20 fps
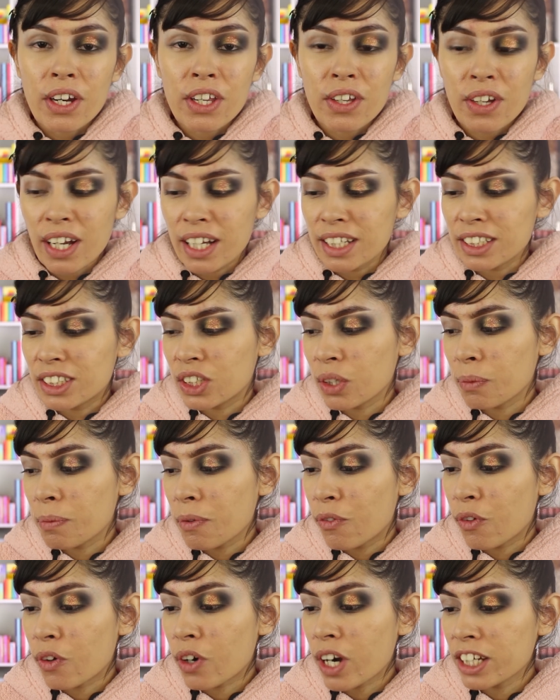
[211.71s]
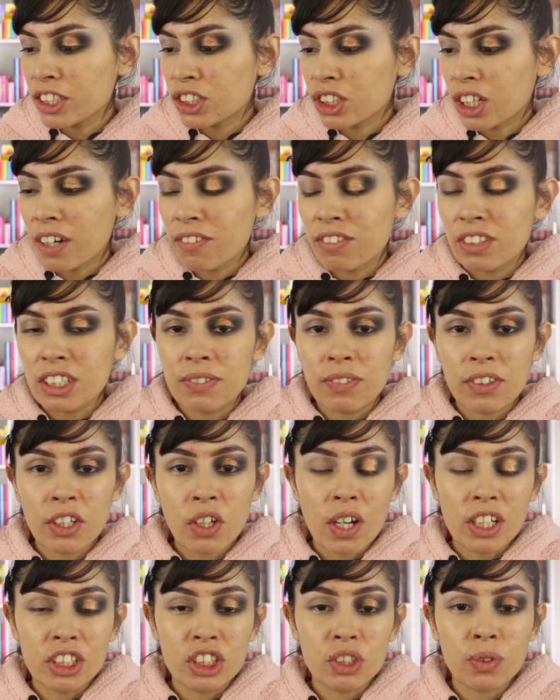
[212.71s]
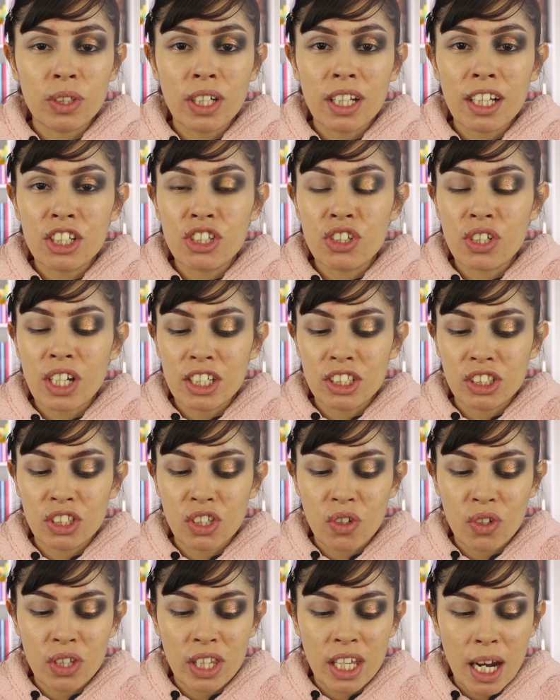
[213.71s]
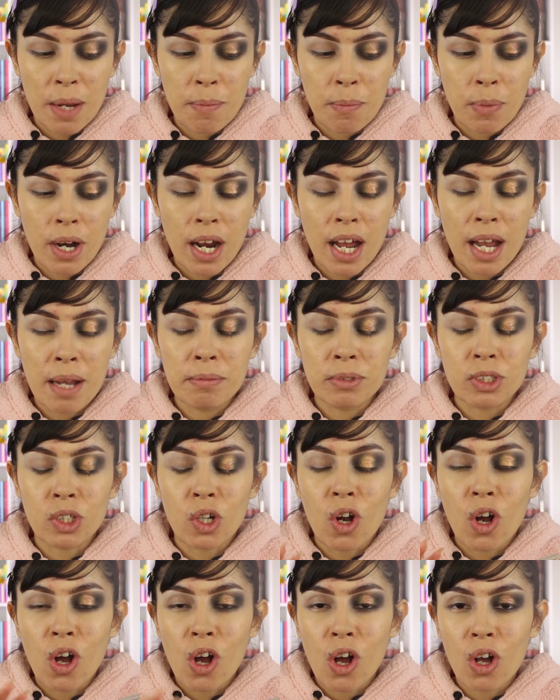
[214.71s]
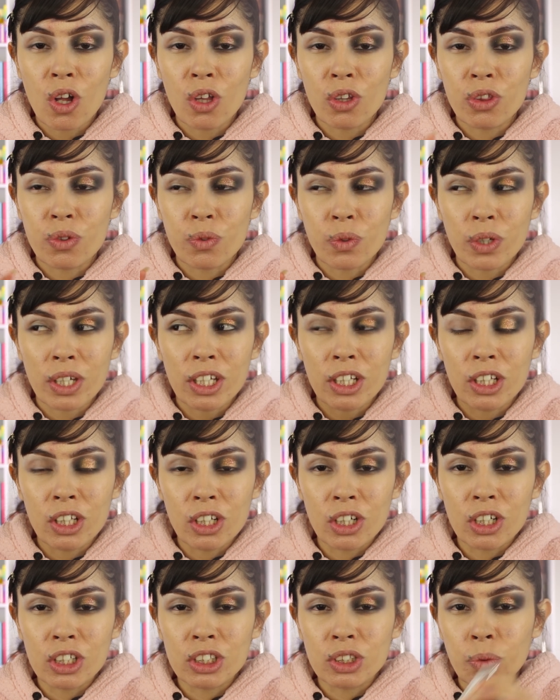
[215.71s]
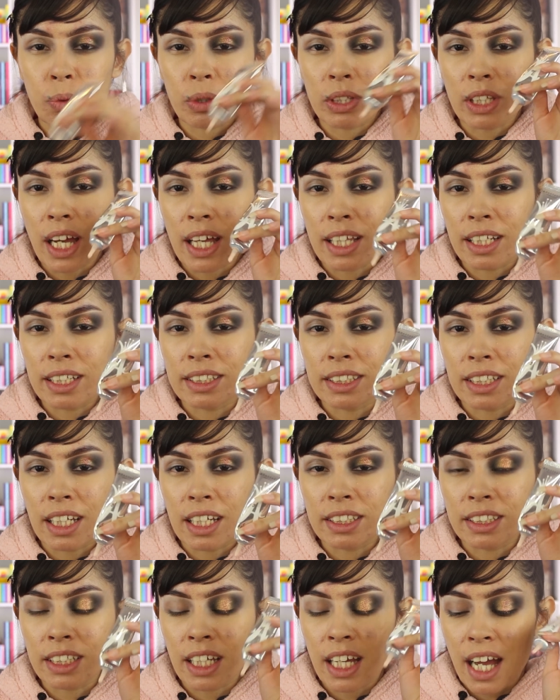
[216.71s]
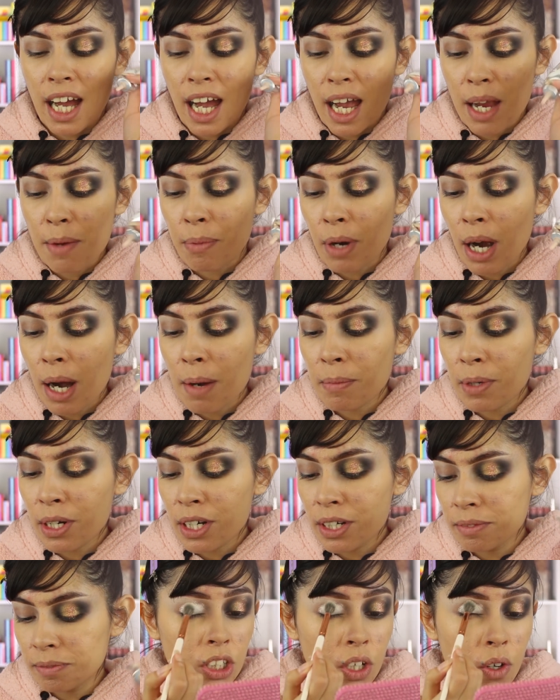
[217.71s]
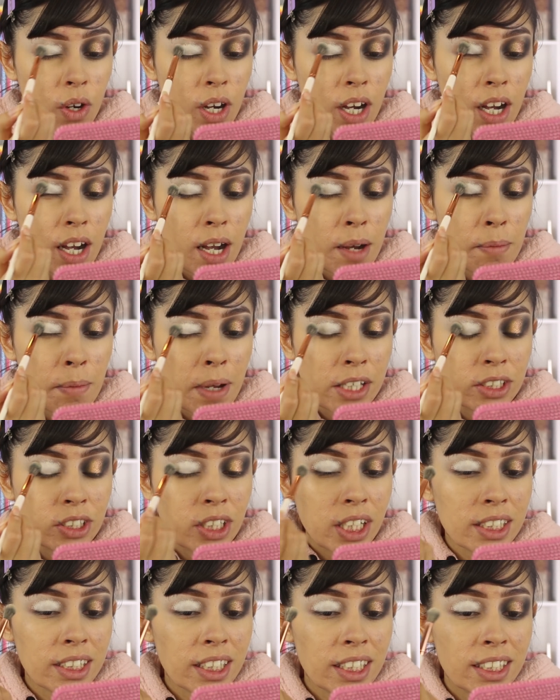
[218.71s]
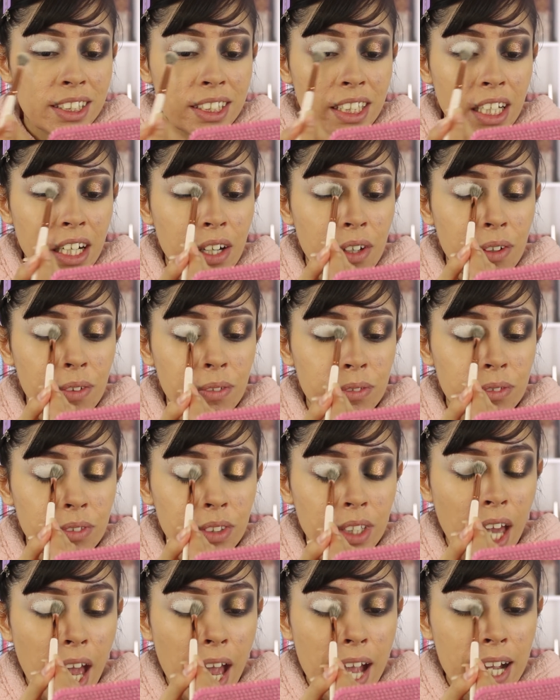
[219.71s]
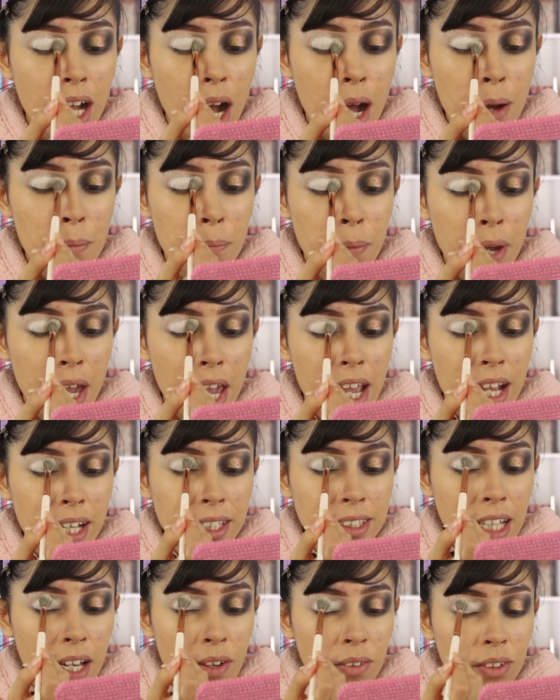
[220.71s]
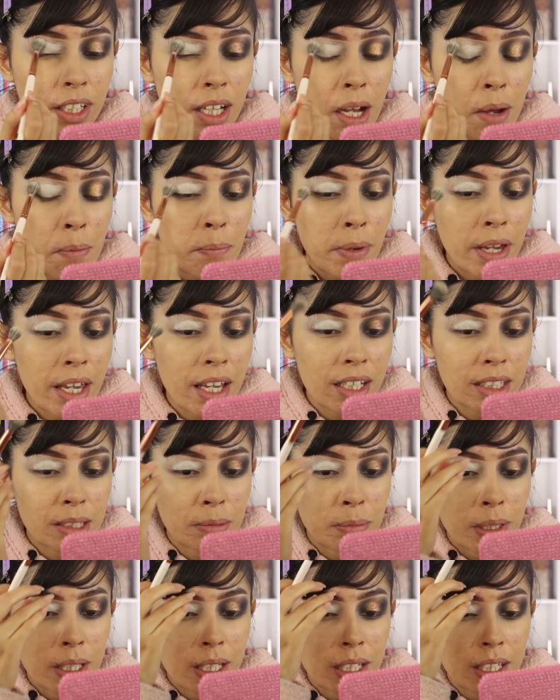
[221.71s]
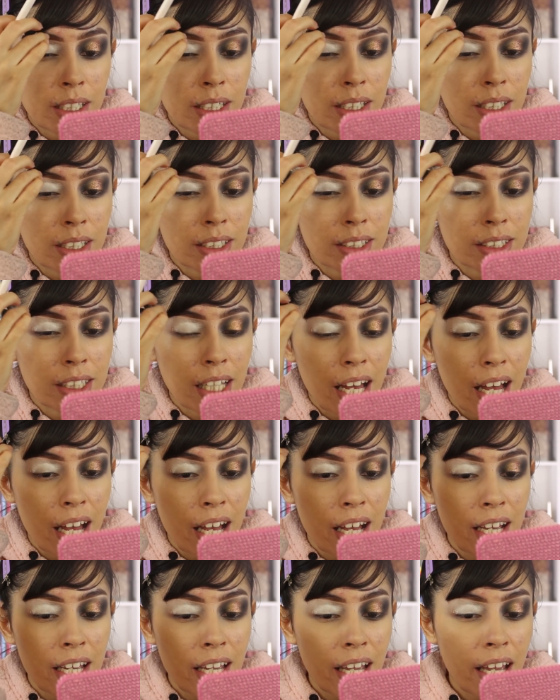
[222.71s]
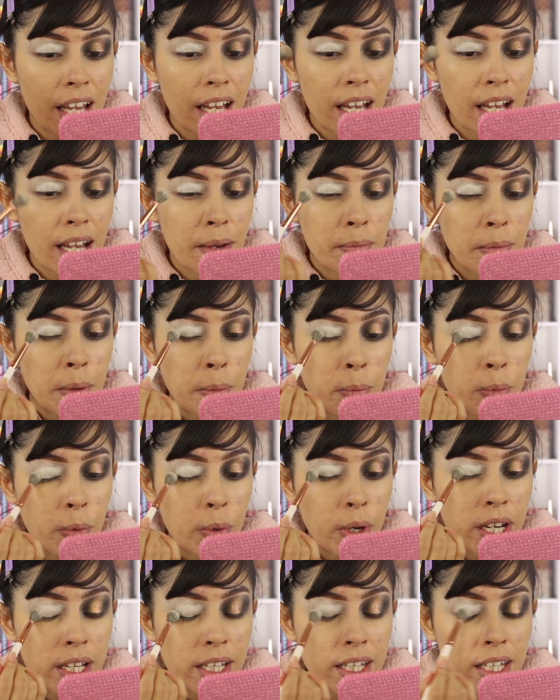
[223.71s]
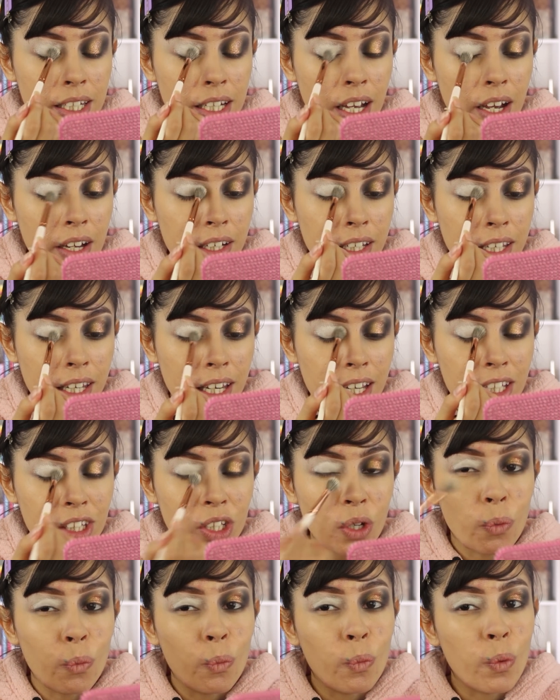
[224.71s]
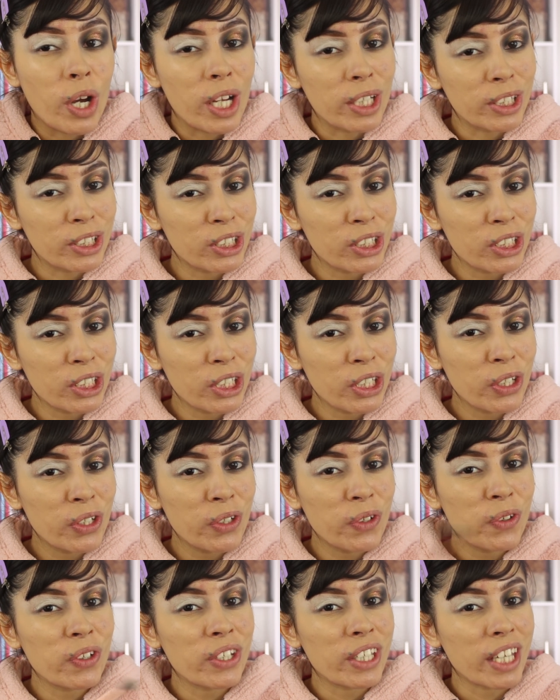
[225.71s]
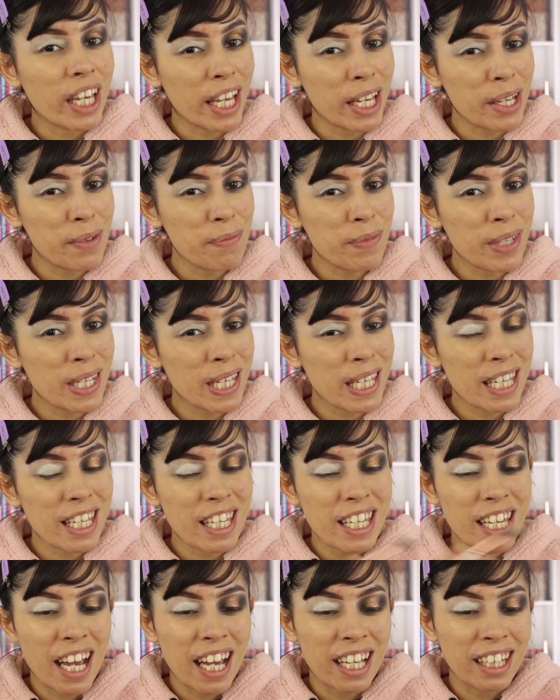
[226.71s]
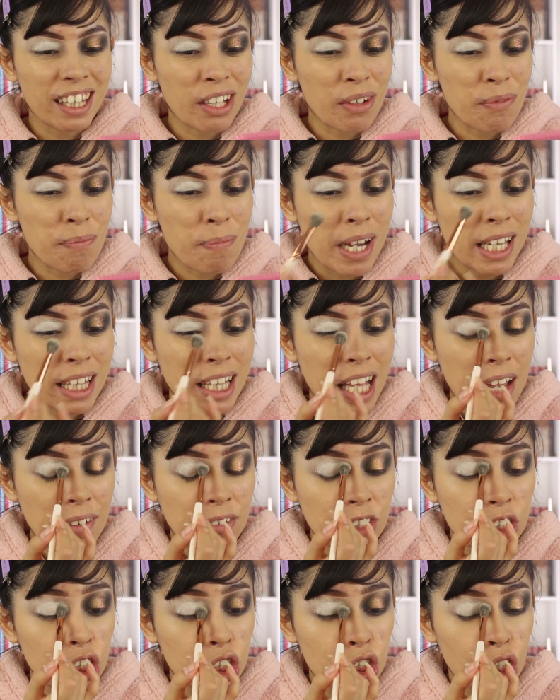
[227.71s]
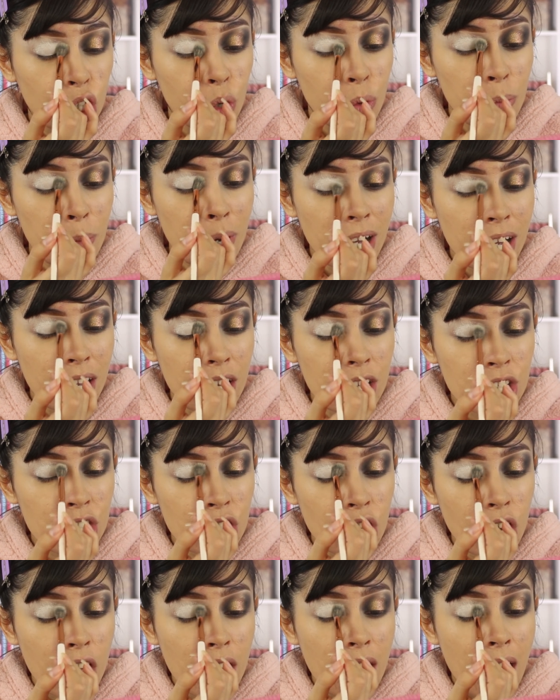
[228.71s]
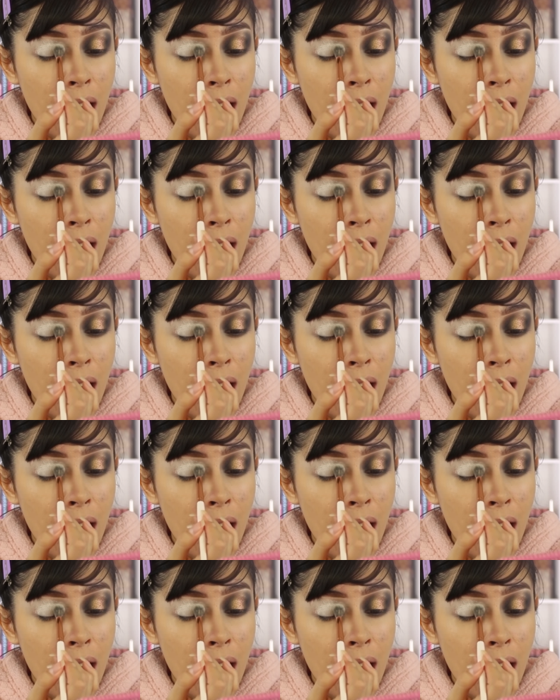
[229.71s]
Alright you guys, so before I start off this video, I just want to let you guys know that I primed all 3 looks with the Anastasia eye primer. So as you guys can tell, I got bangs. I only got bangs because I am breaking out again. What's new? Yay me. I love my life so much.